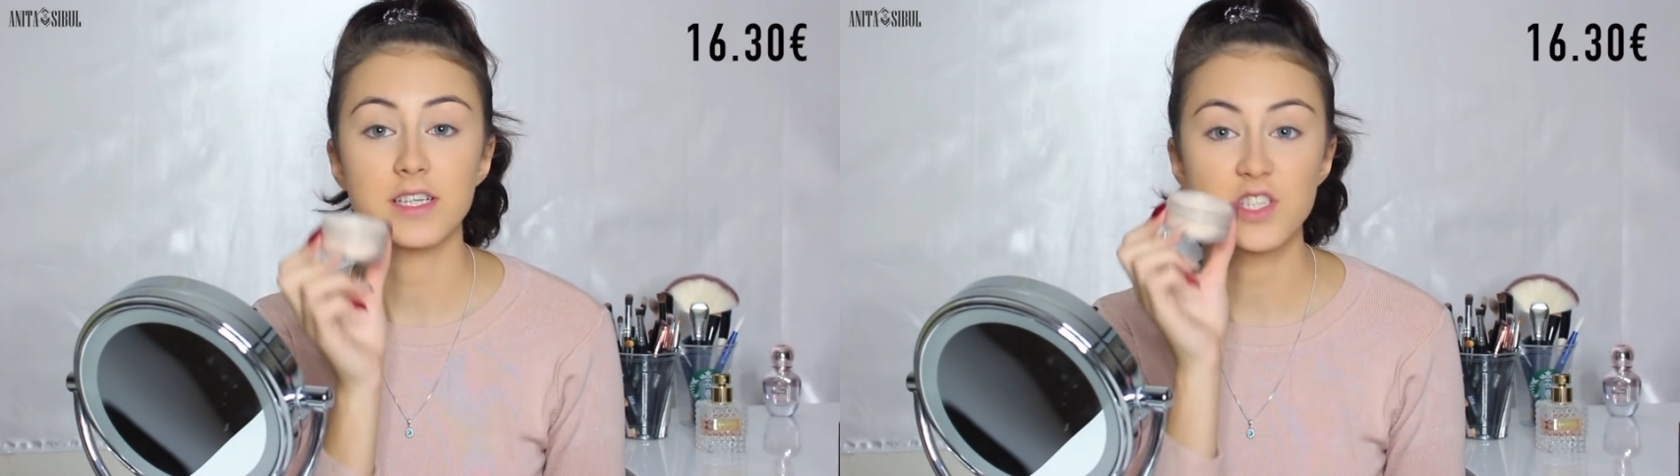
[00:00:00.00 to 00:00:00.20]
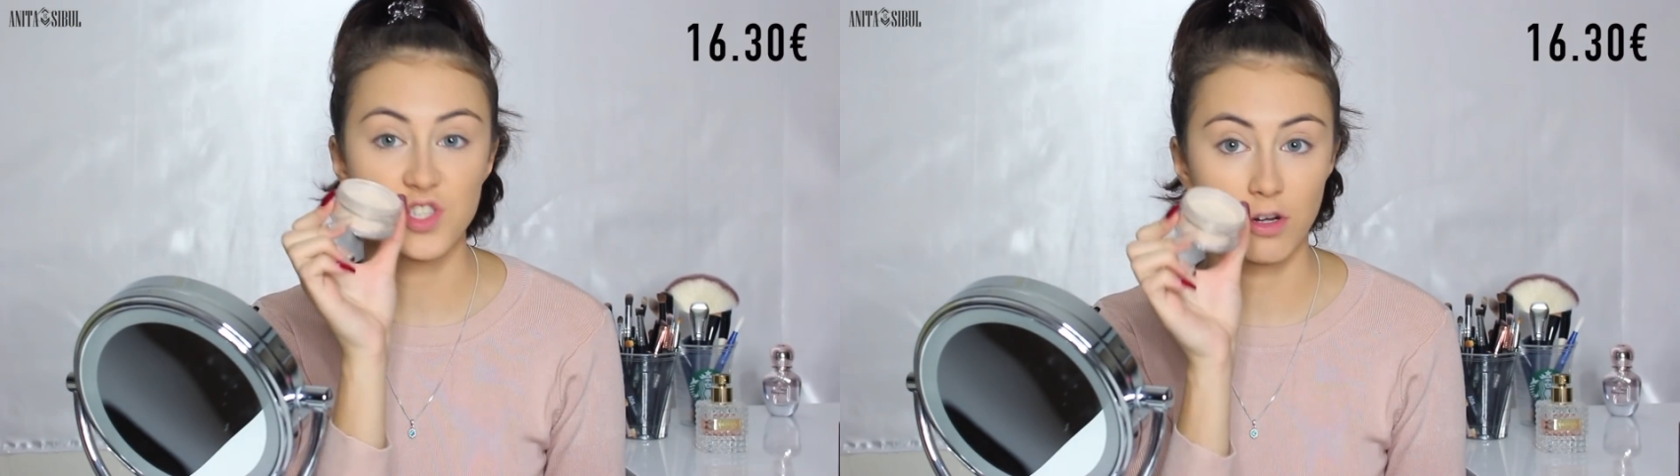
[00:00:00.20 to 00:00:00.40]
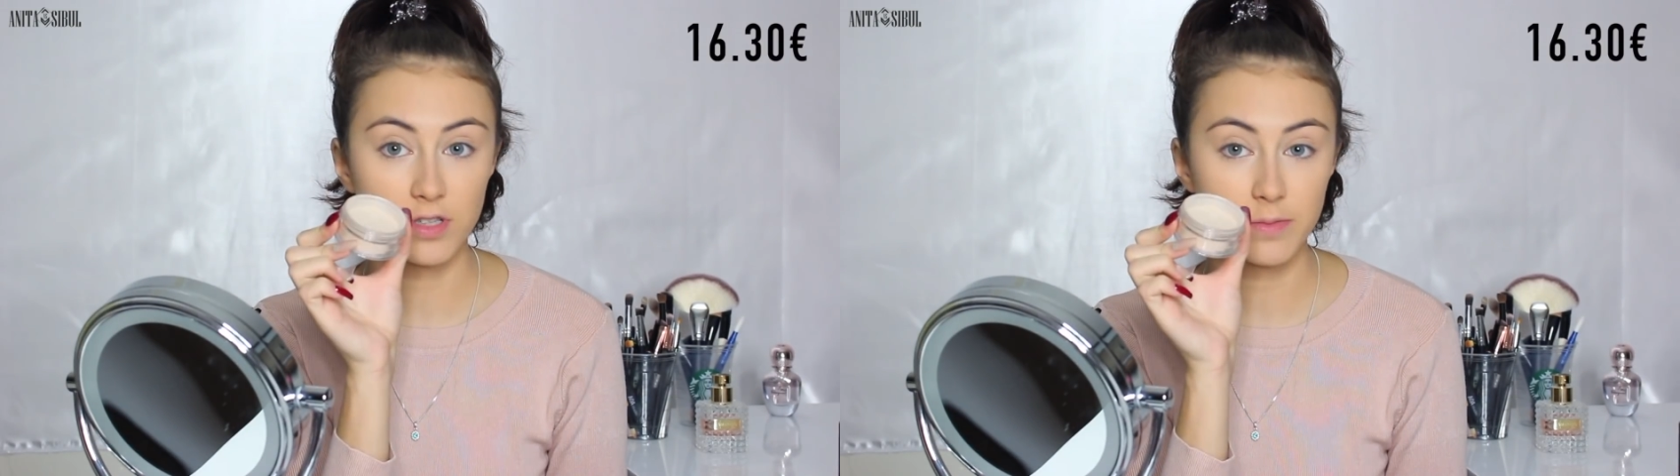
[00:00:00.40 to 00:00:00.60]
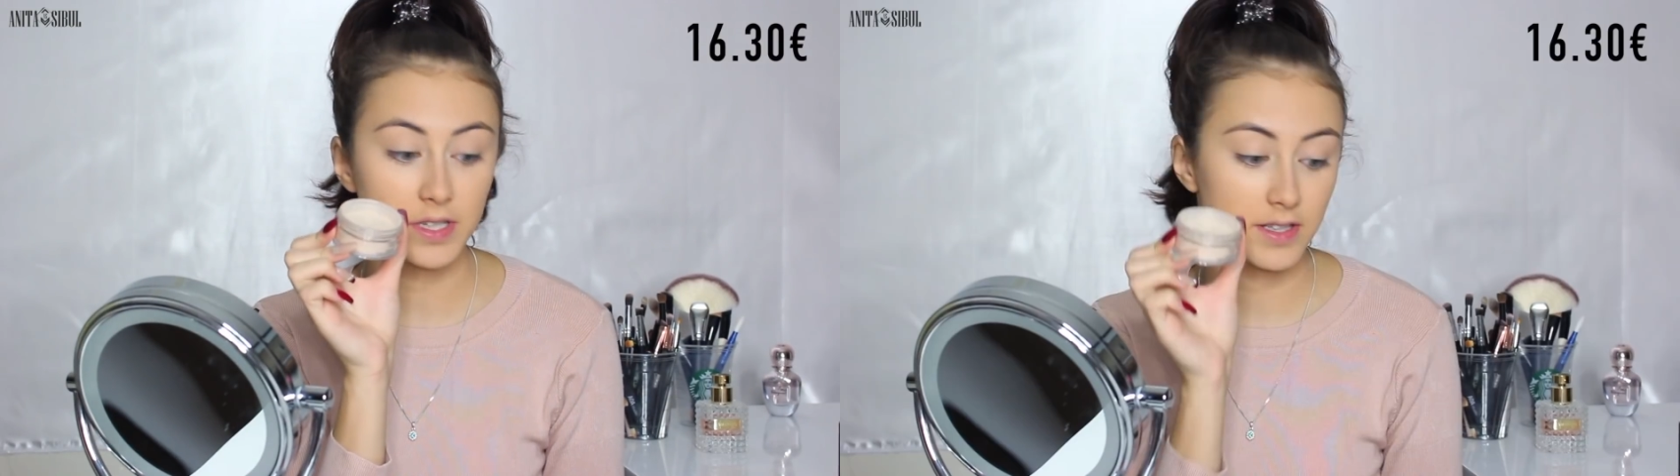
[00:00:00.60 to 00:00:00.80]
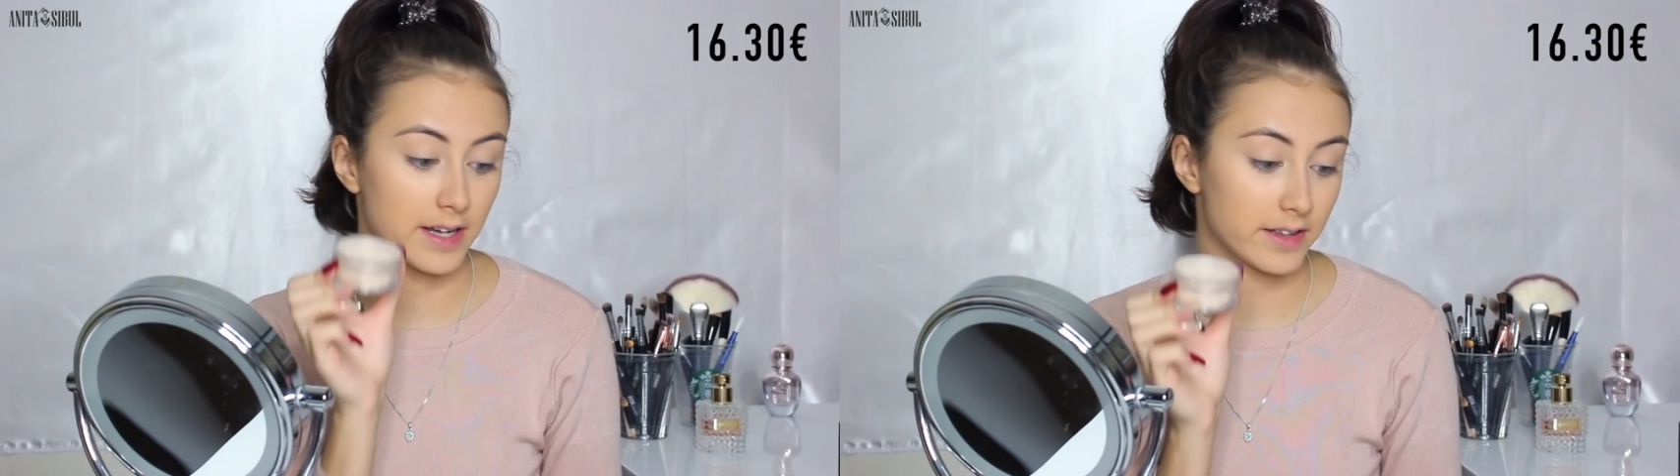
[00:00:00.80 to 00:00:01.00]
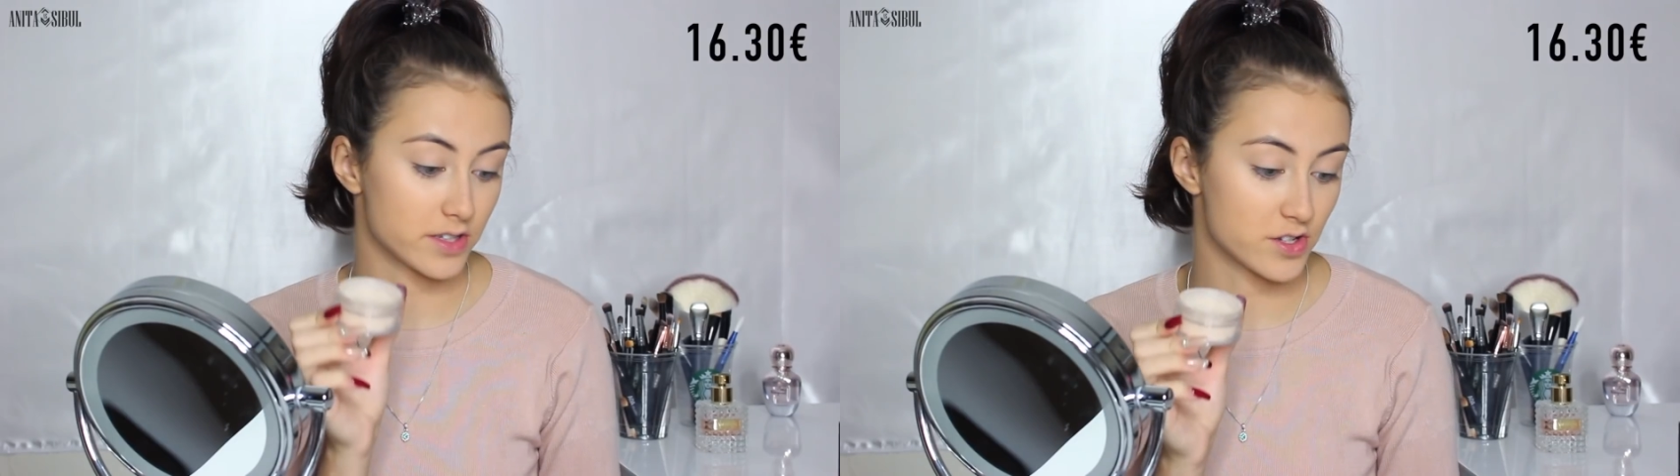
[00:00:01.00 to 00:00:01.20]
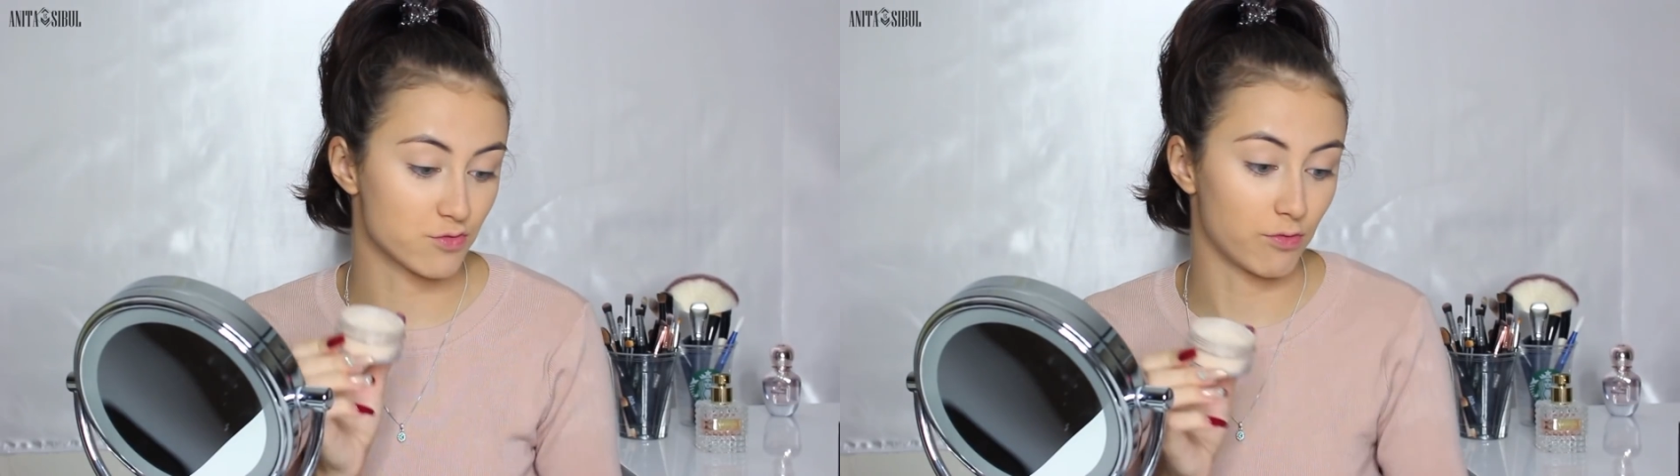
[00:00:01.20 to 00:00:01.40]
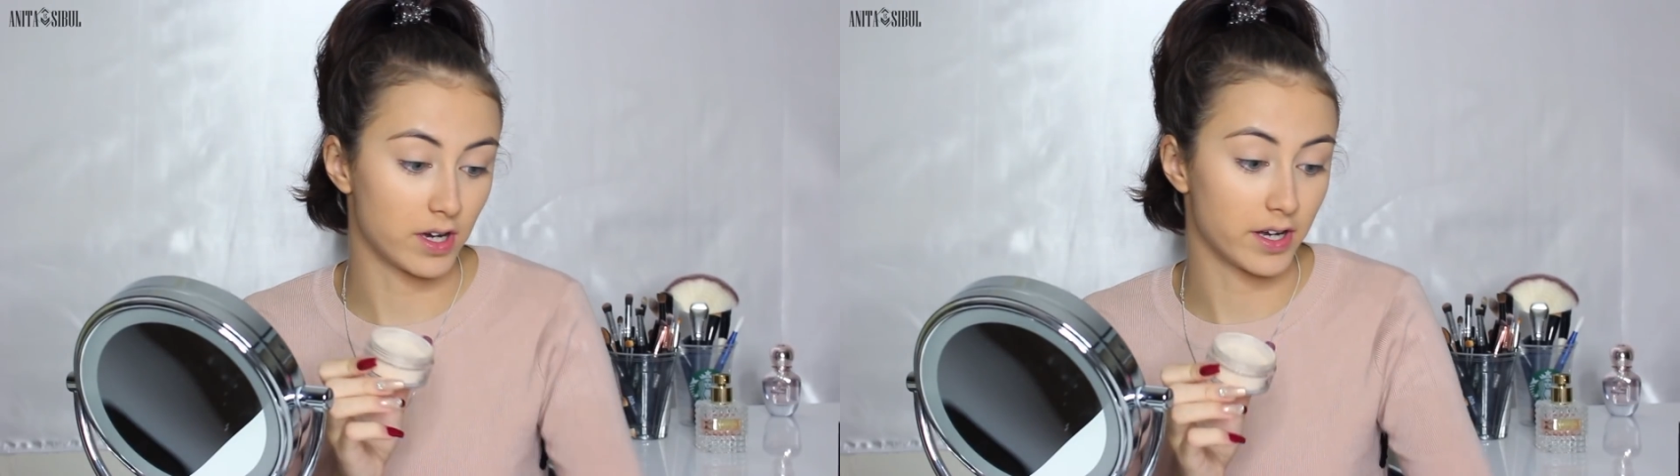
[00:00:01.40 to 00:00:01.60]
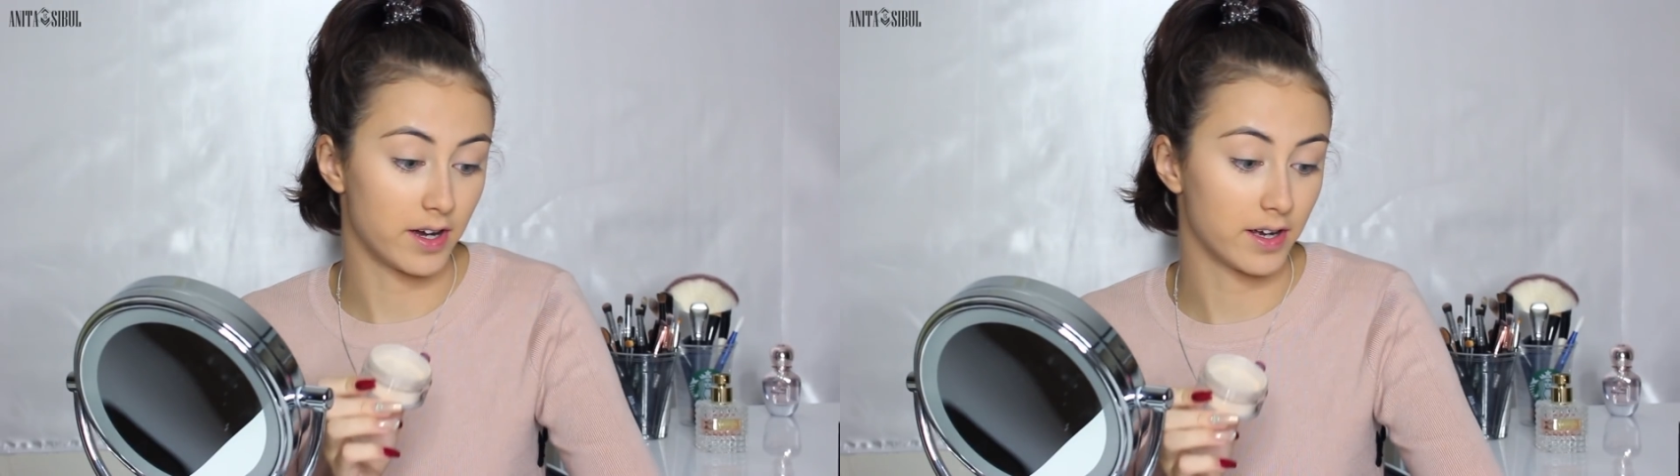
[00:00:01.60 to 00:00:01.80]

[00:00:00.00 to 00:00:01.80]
It is toned a bit, and this is why